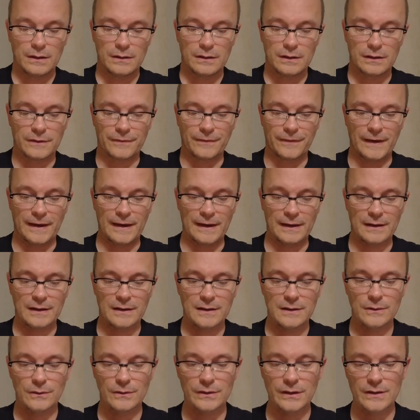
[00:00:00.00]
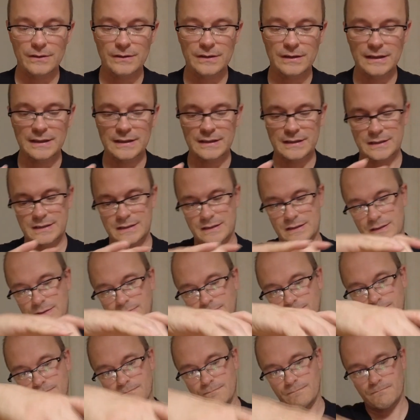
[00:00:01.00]
The other thing you'll
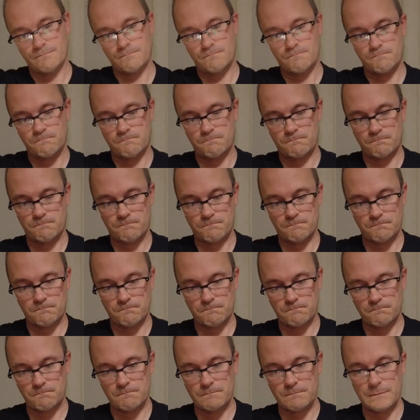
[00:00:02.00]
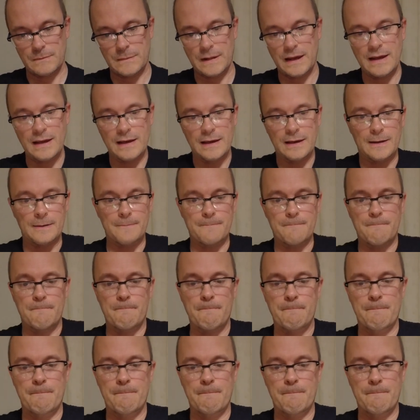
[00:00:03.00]
notice here,